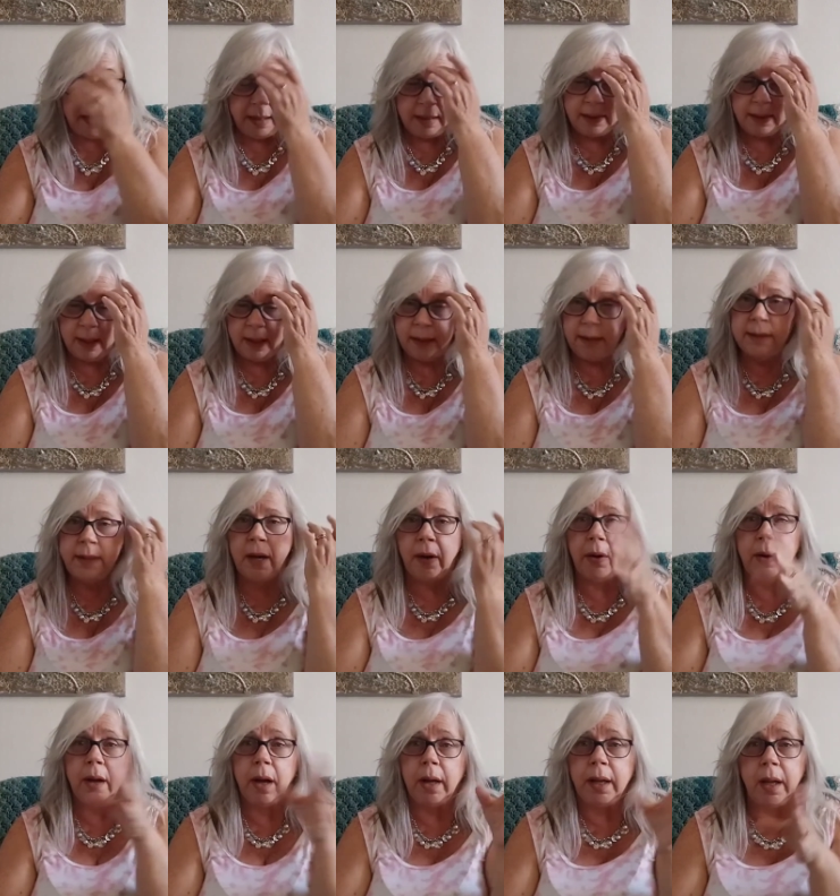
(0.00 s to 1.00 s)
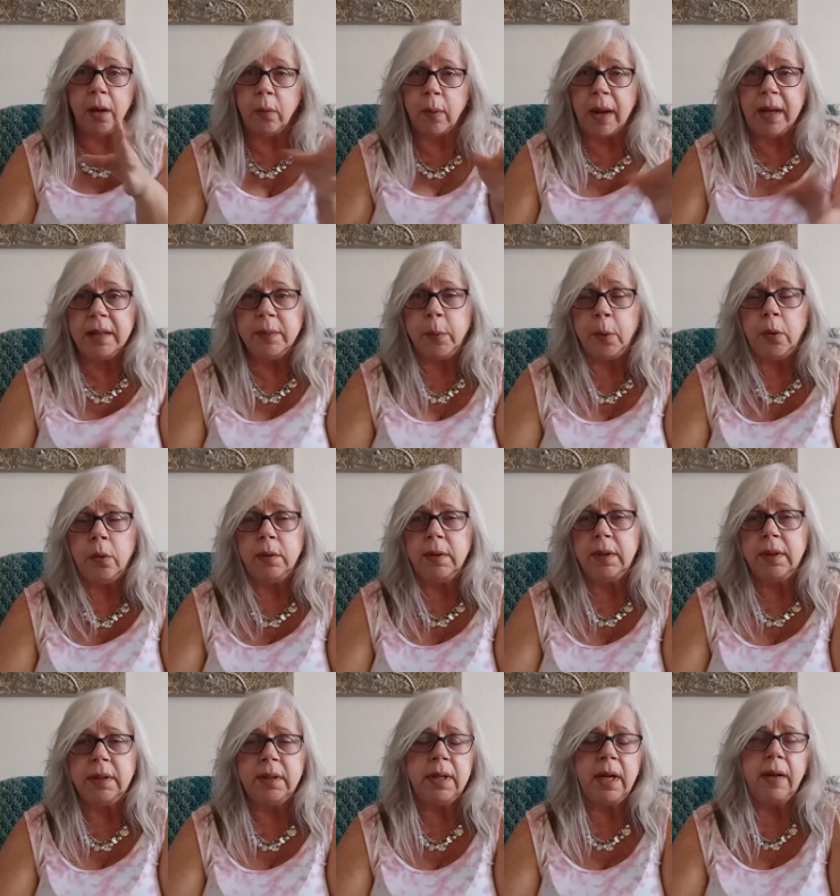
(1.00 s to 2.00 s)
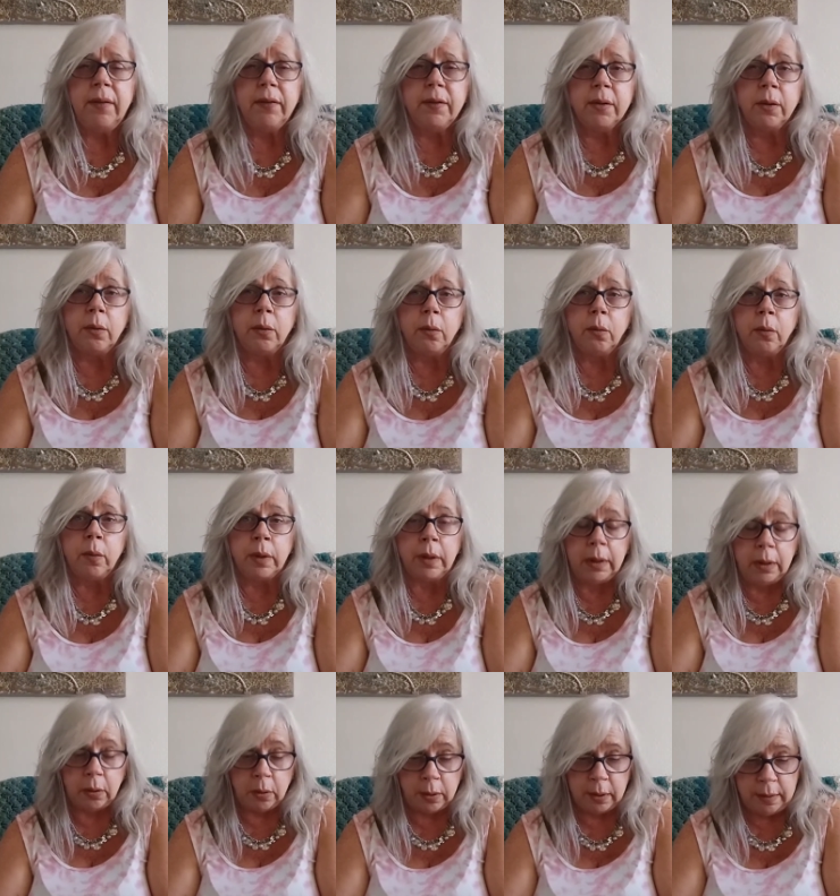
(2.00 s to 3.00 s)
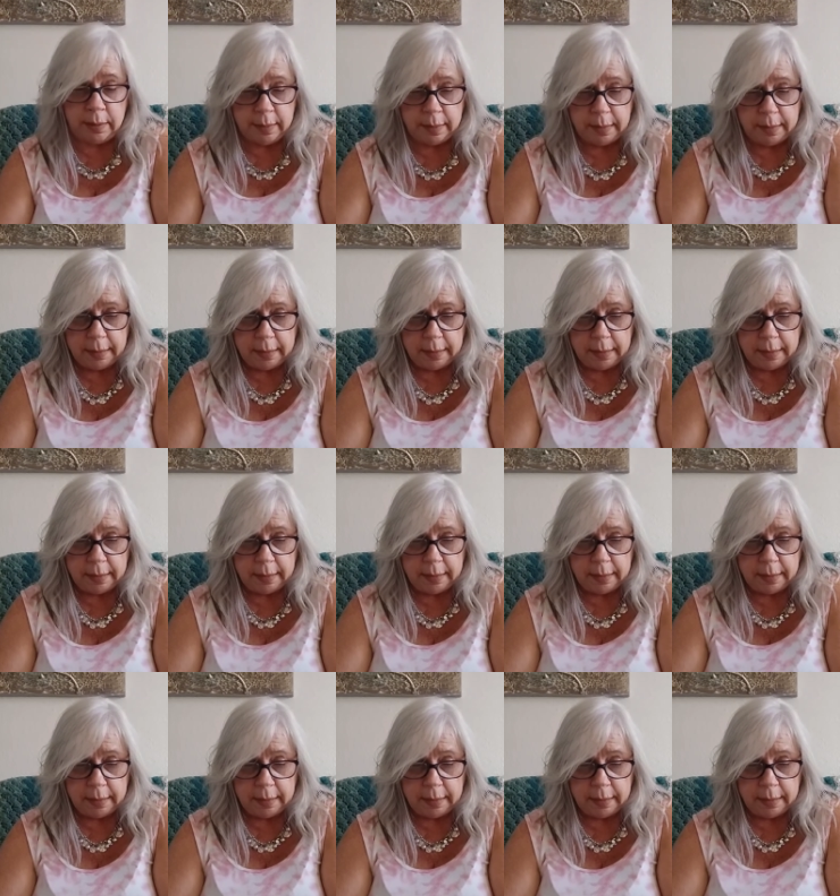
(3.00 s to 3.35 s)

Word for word: It's like teriyaki rice bowls and stuff, so really good.